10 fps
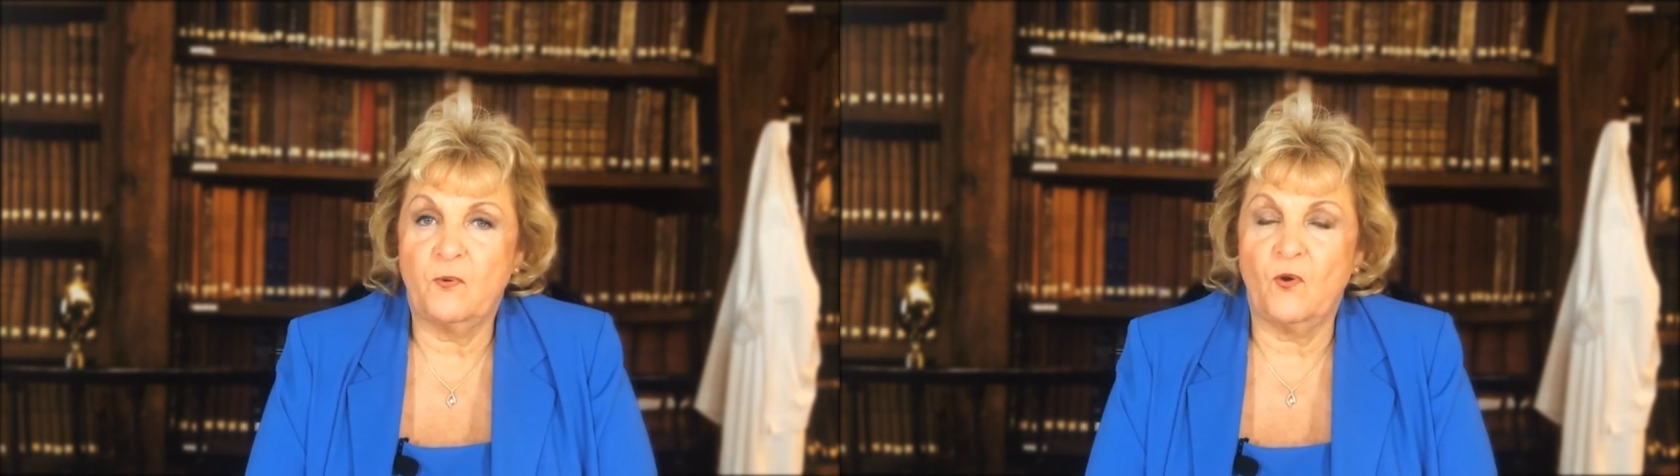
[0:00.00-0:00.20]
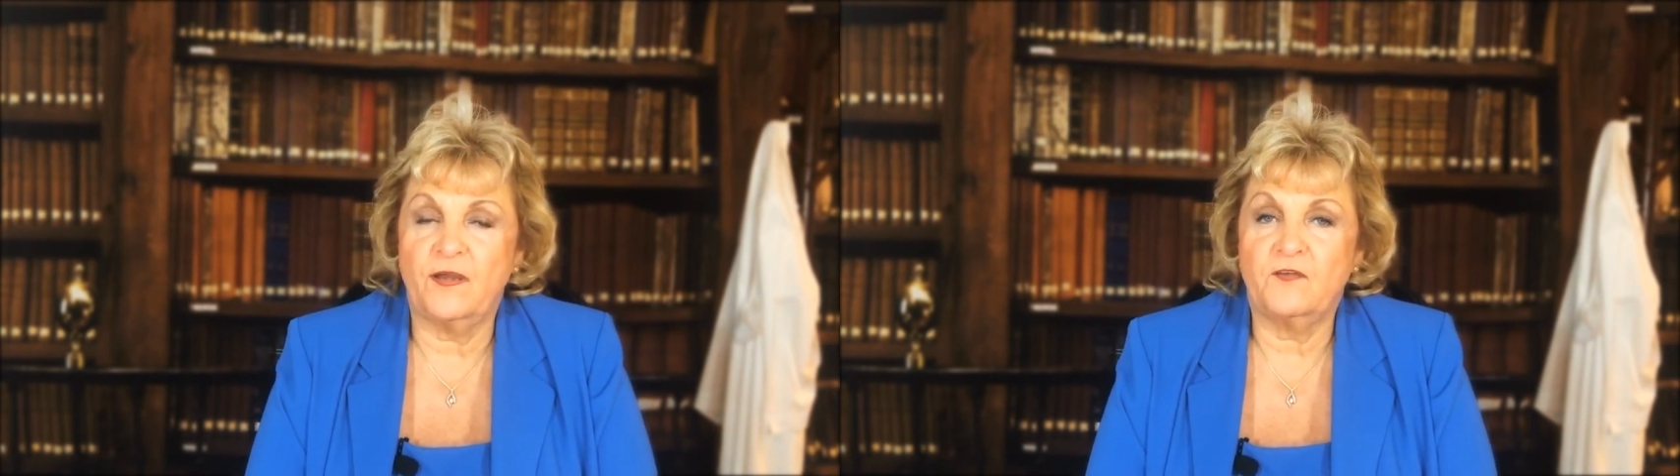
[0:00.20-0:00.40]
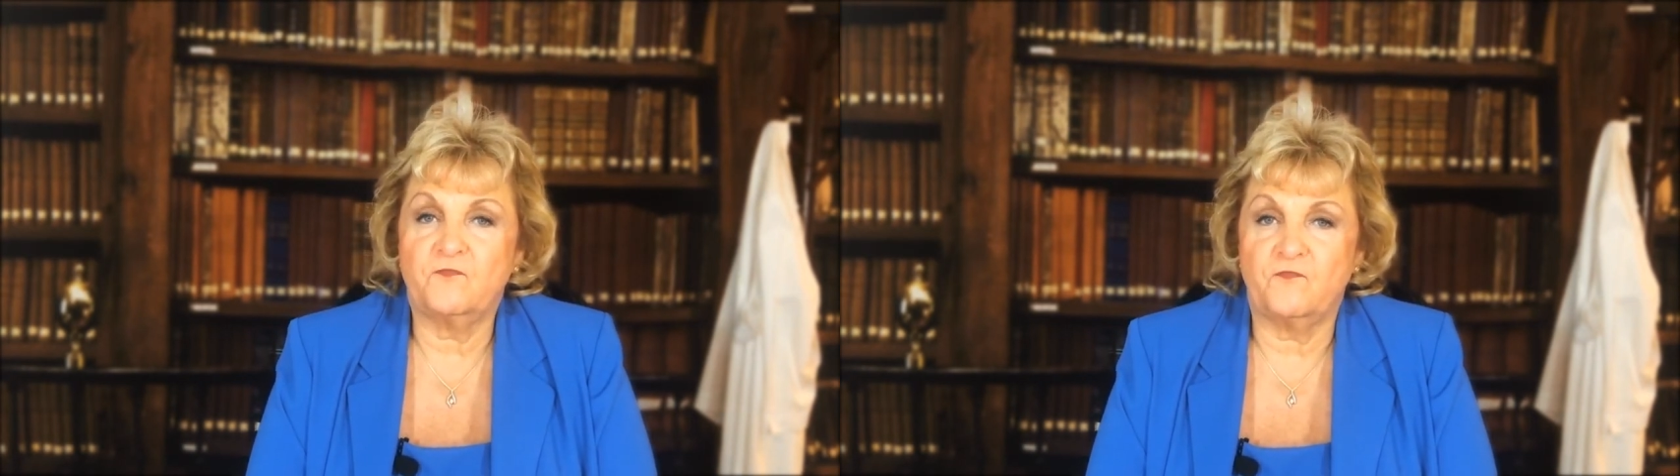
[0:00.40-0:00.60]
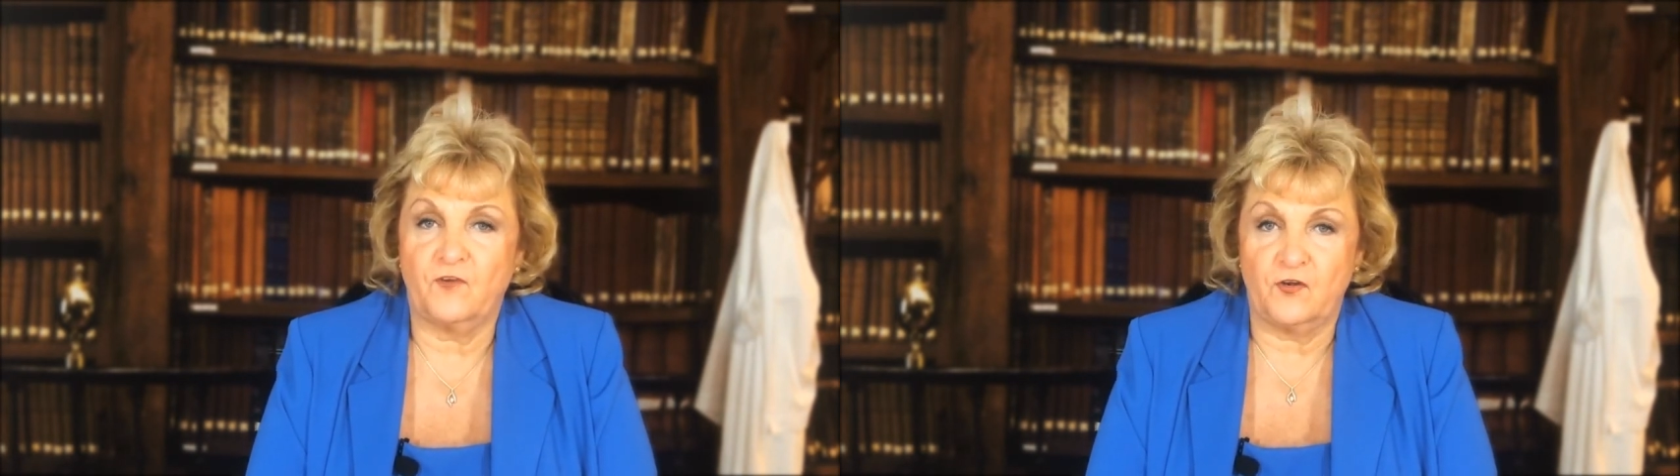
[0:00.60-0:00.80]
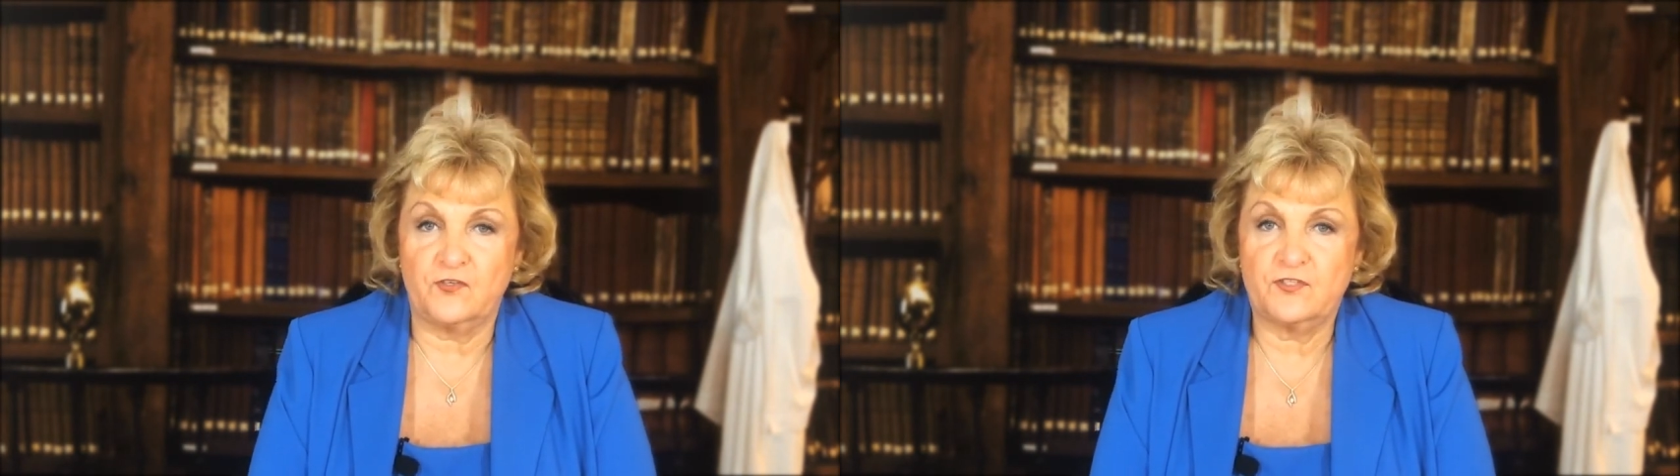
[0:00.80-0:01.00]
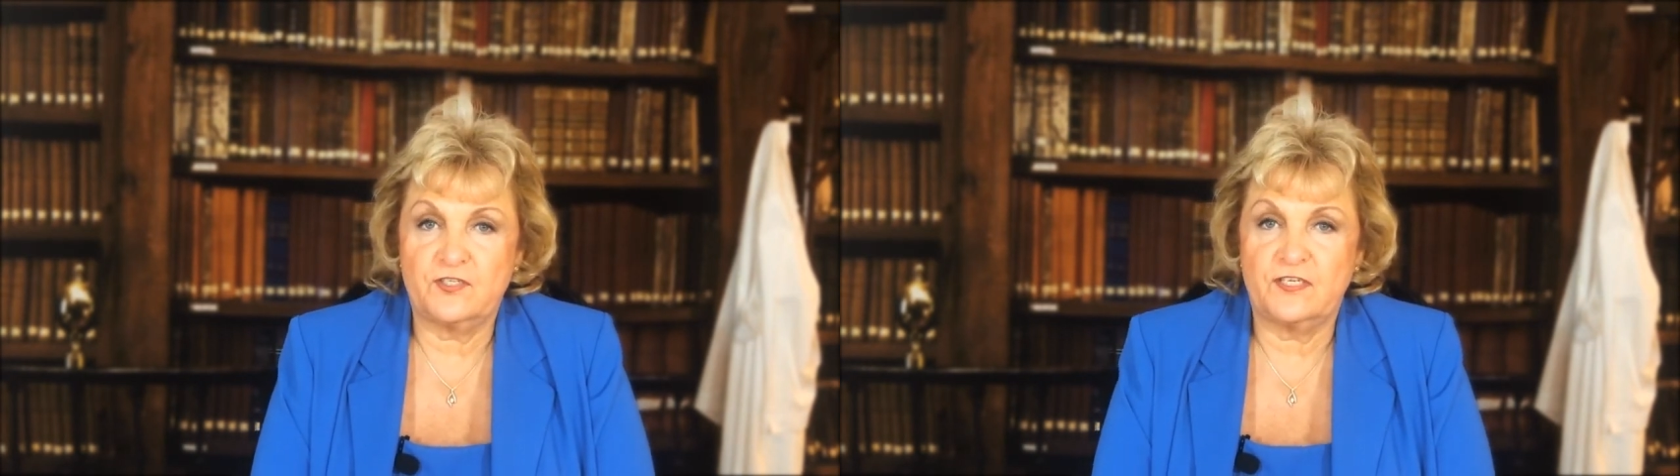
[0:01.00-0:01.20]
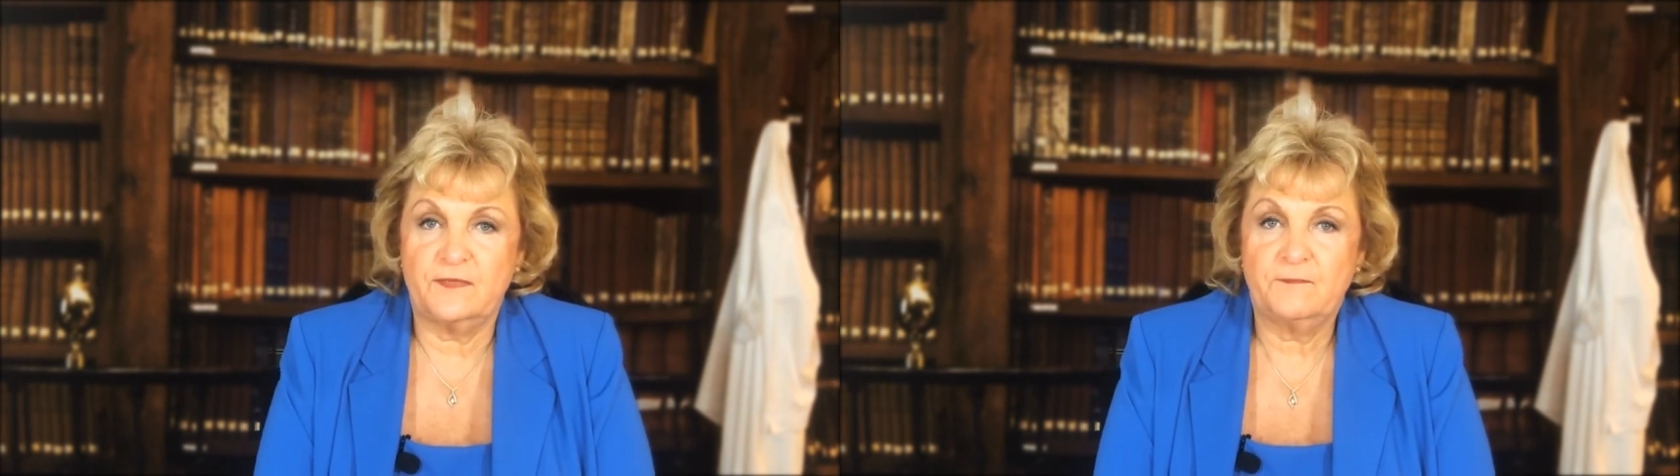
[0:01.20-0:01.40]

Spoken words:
point first.